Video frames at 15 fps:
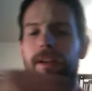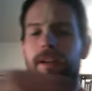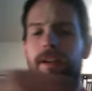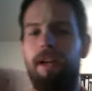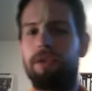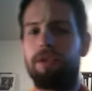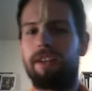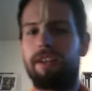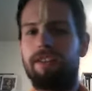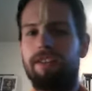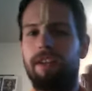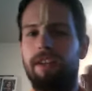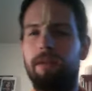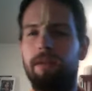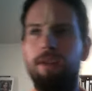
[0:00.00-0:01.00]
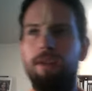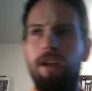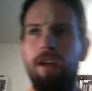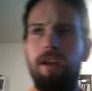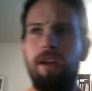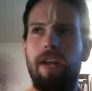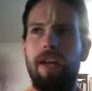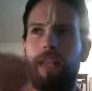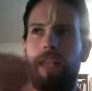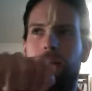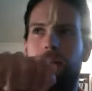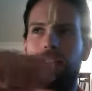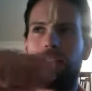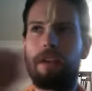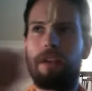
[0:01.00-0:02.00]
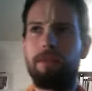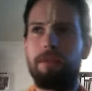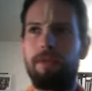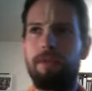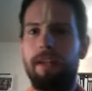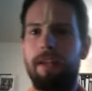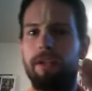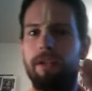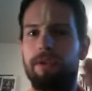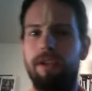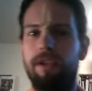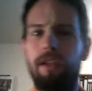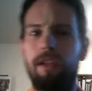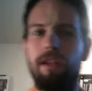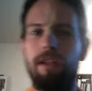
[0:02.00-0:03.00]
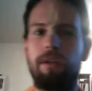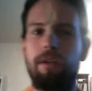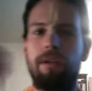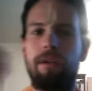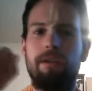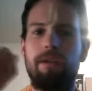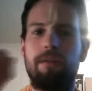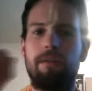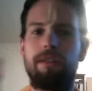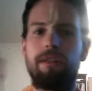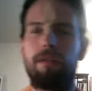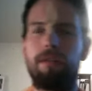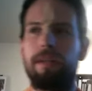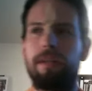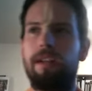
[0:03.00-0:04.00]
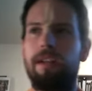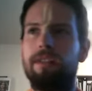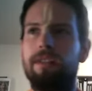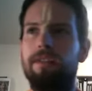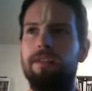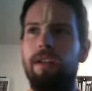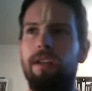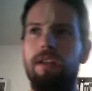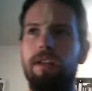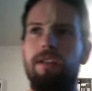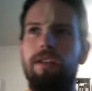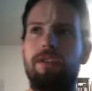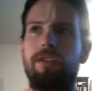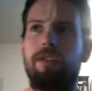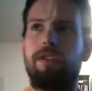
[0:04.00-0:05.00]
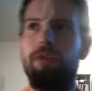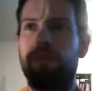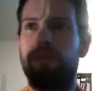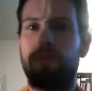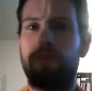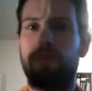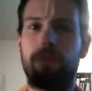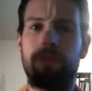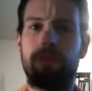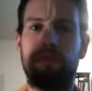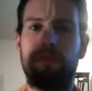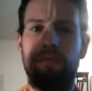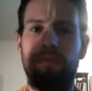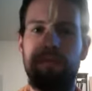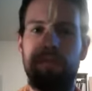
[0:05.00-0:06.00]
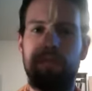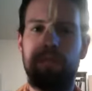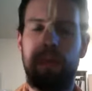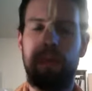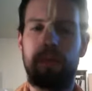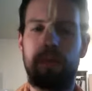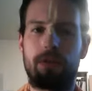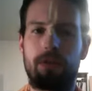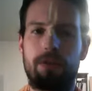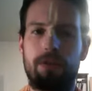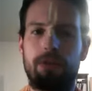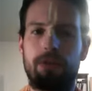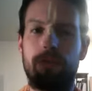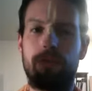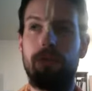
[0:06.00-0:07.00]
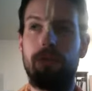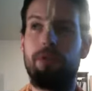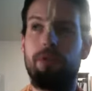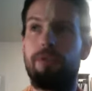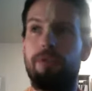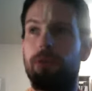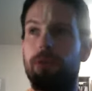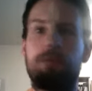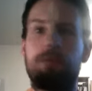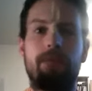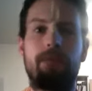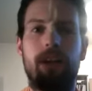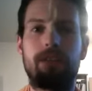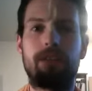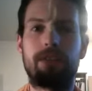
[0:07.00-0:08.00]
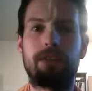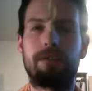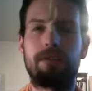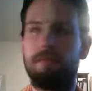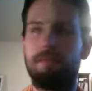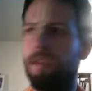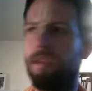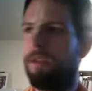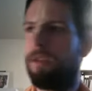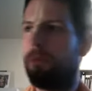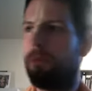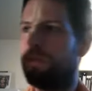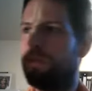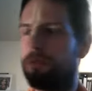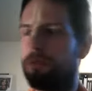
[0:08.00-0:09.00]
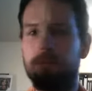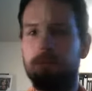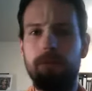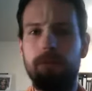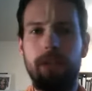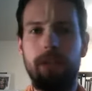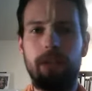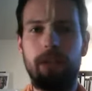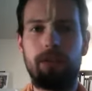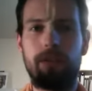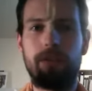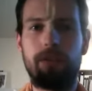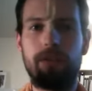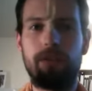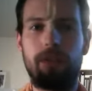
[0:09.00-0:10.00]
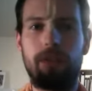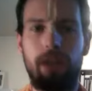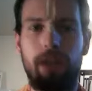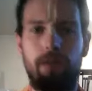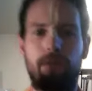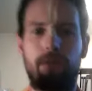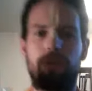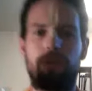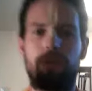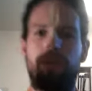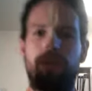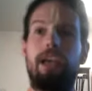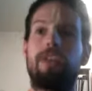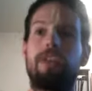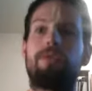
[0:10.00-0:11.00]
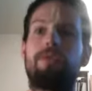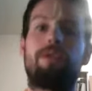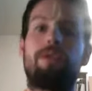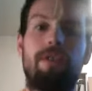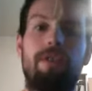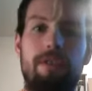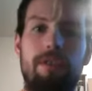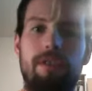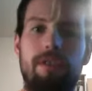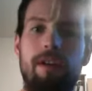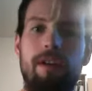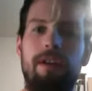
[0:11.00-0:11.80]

Now check this out. In the pastimes of Radha and Krishna and Goloka, what's going on? There's two different groups of cowherd girls, two different groups of goddesses. One group is tugging for Krishna. Hey, Krishna's